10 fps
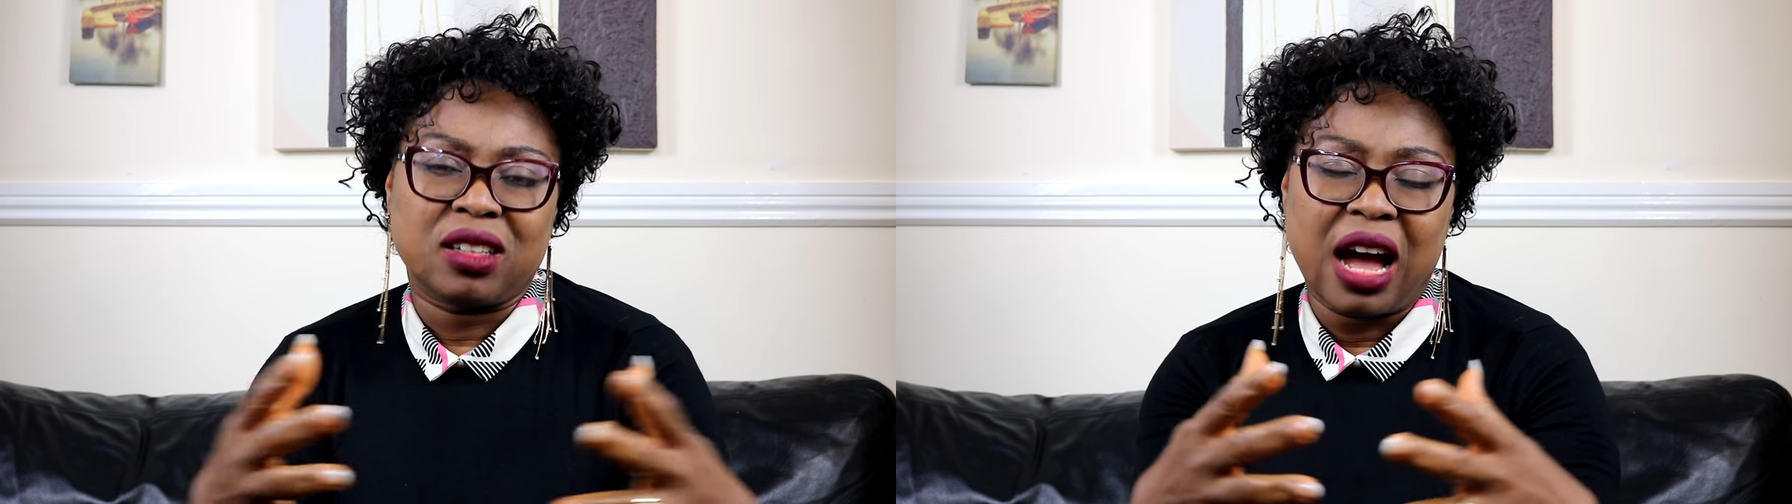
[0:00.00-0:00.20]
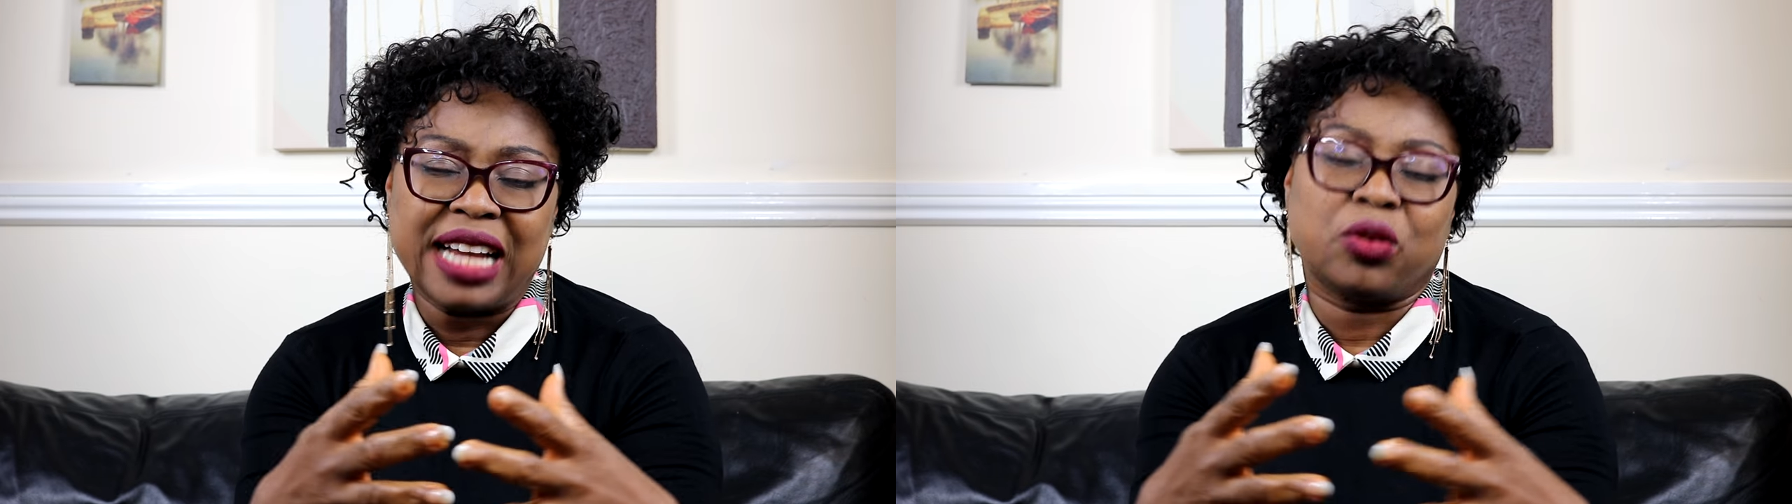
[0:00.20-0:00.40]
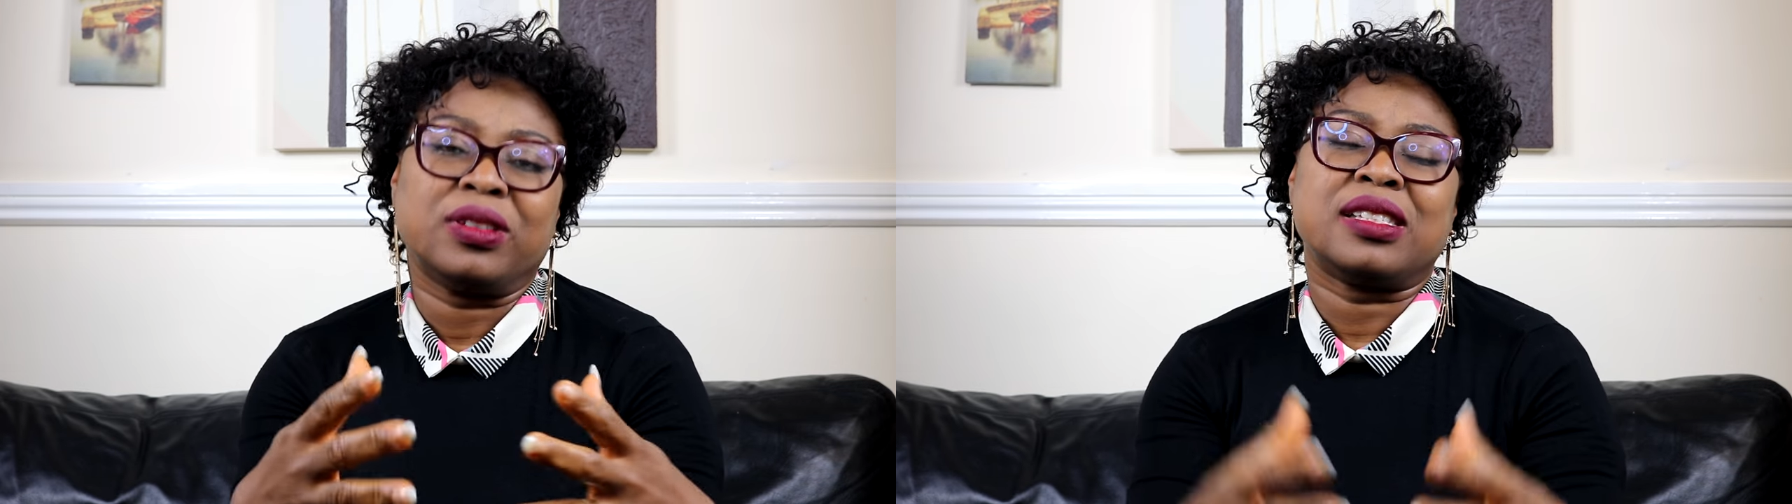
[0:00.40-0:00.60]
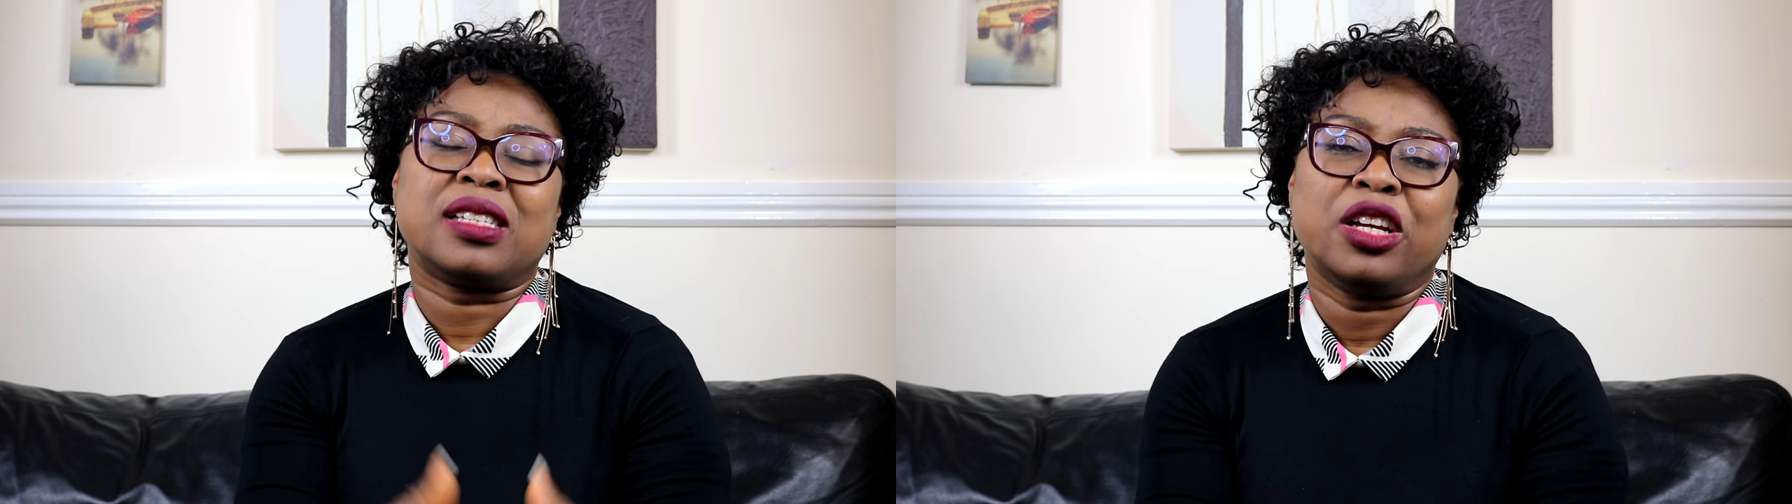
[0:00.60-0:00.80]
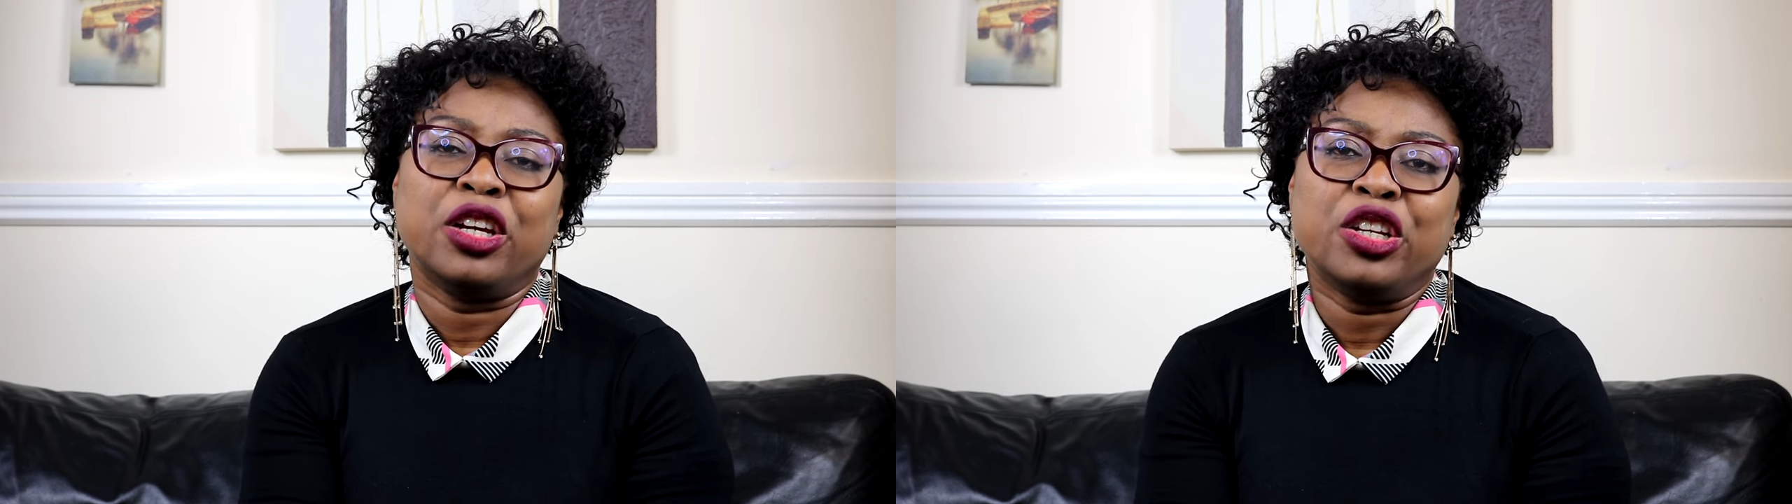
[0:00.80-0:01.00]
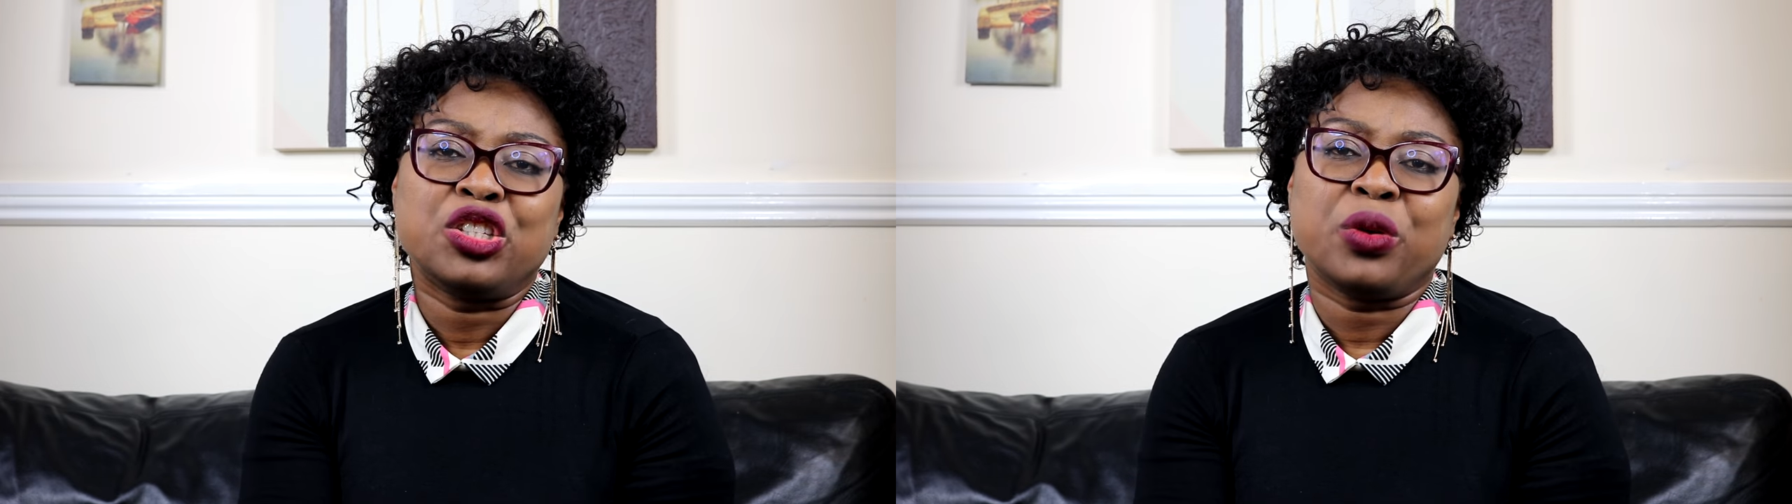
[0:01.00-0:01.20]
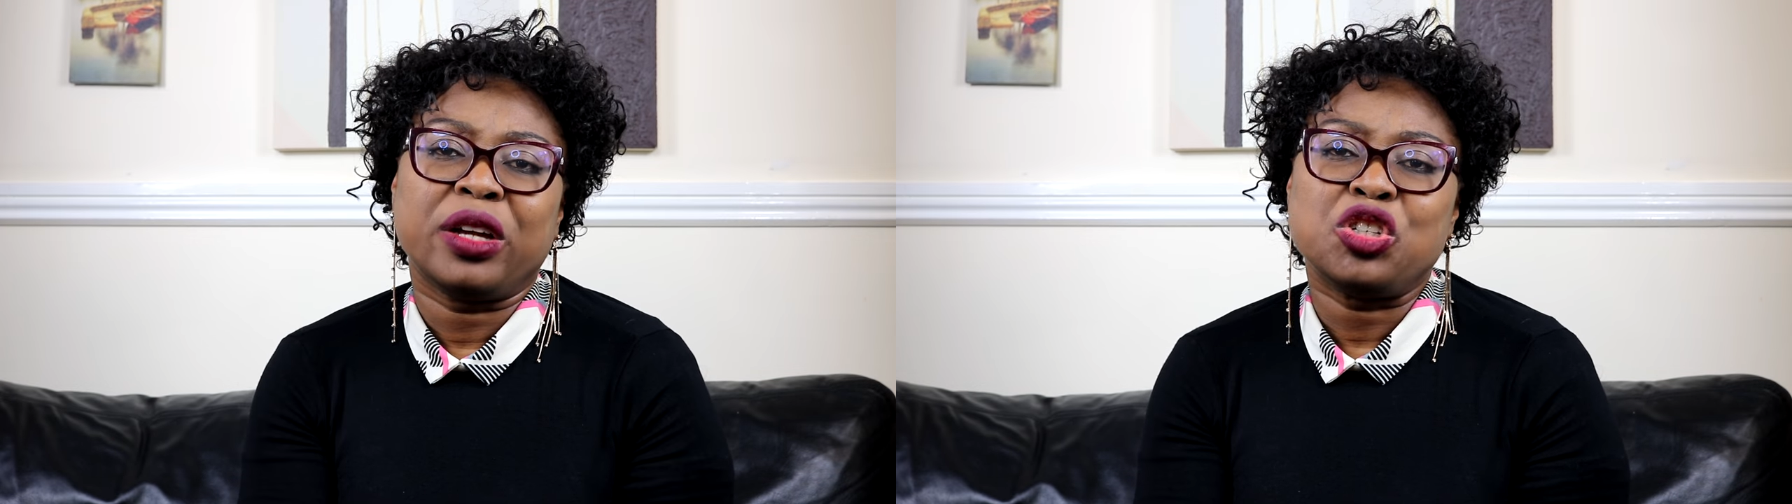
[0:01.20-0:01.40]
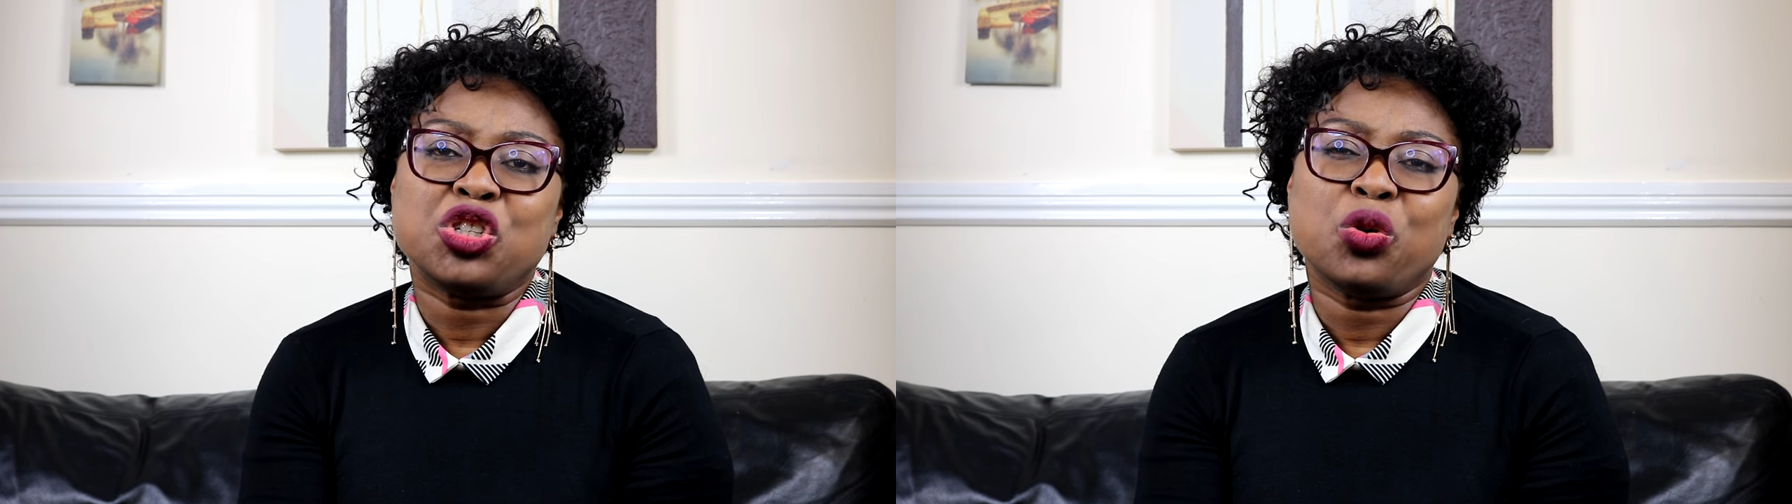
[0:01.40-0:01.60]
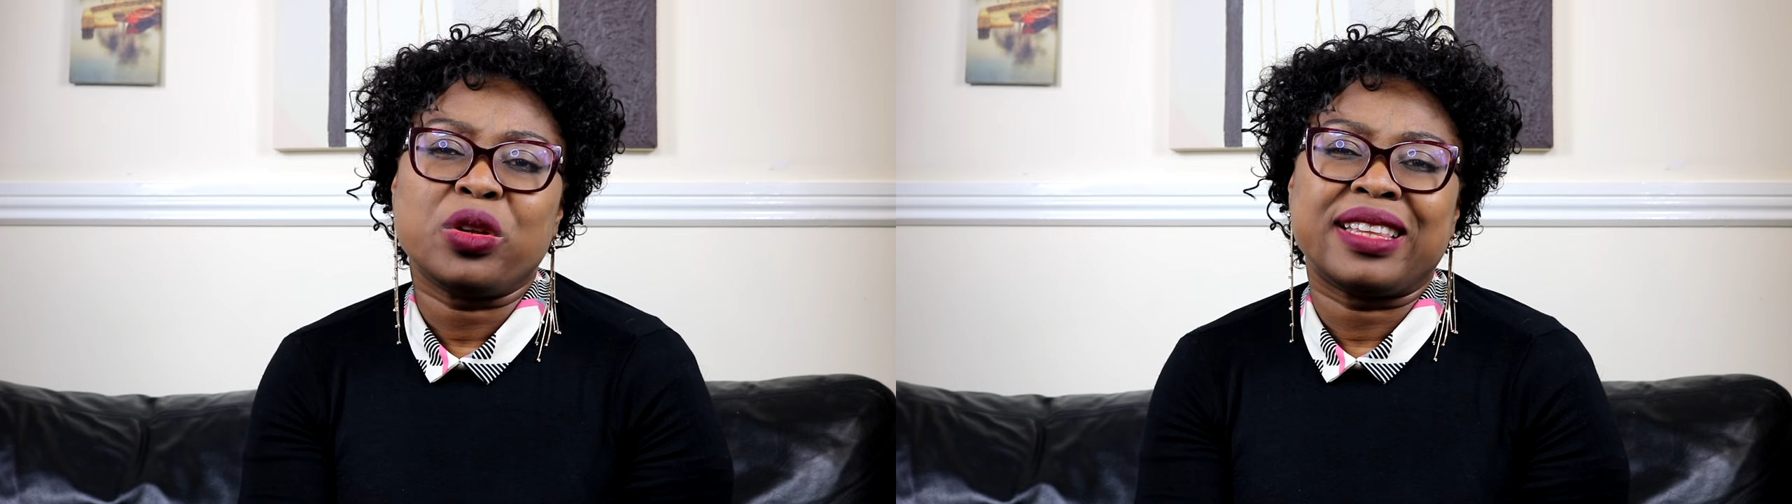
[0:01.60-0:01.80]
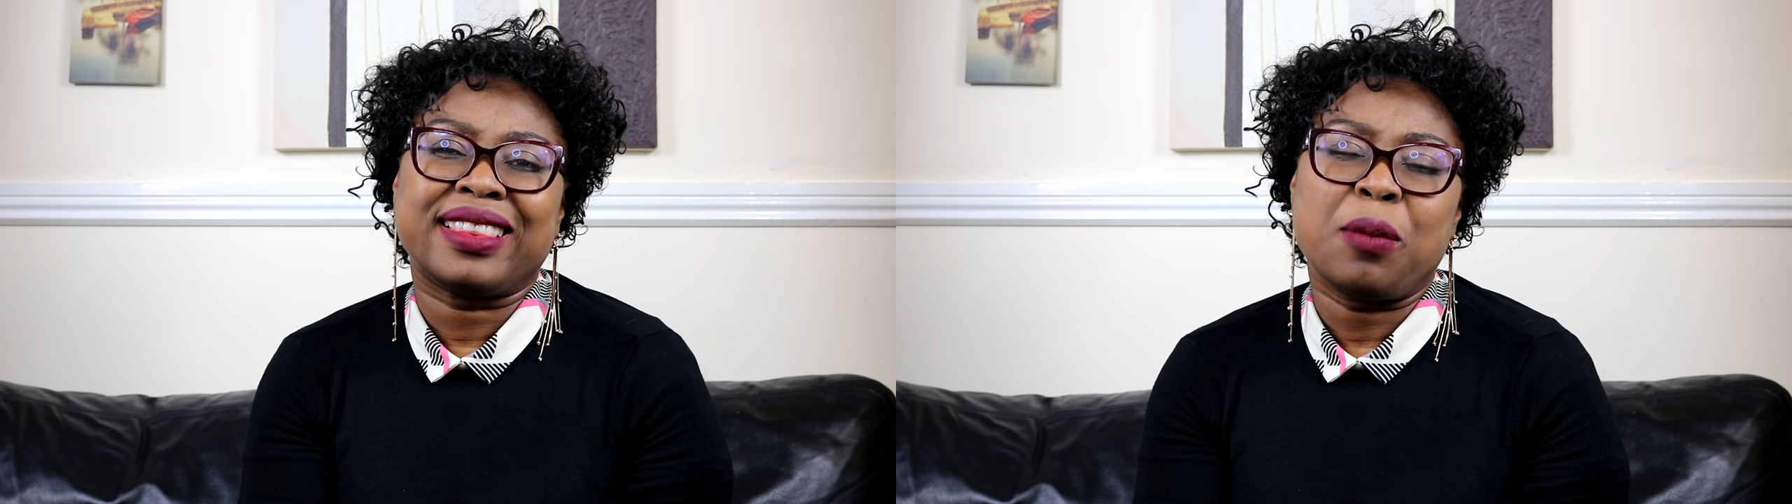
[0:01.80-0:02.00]
add-ons to ensure
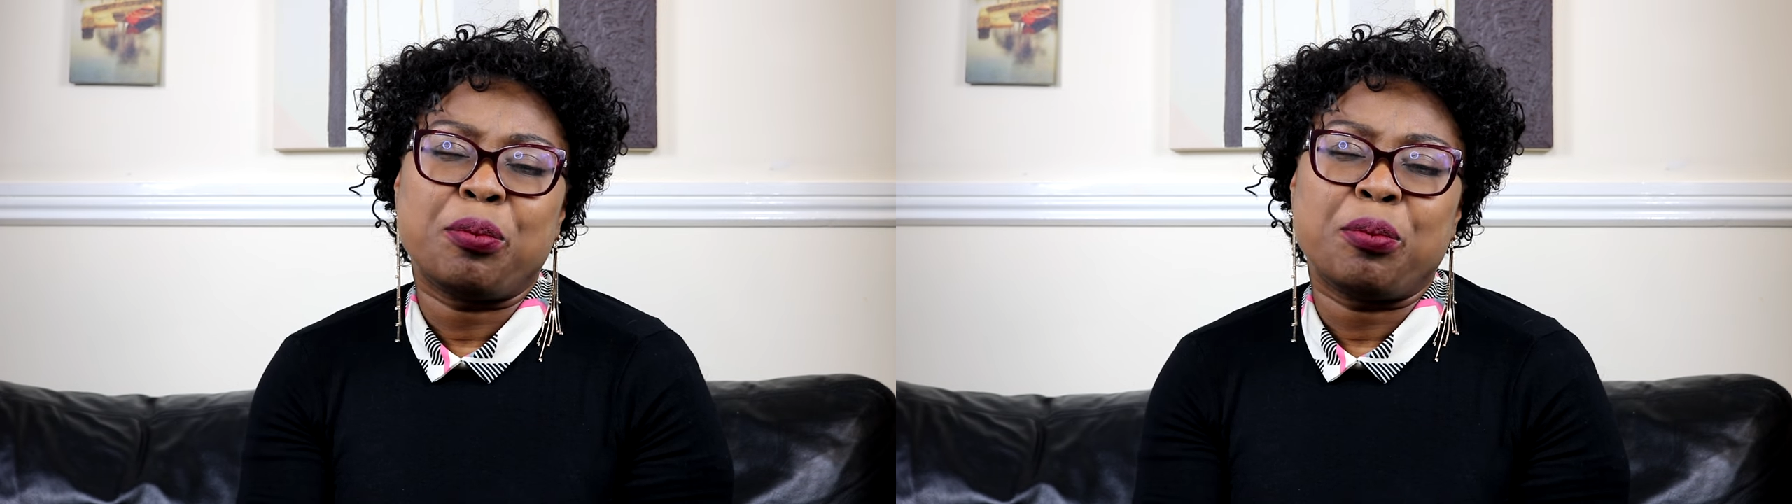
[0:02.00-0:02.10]
that that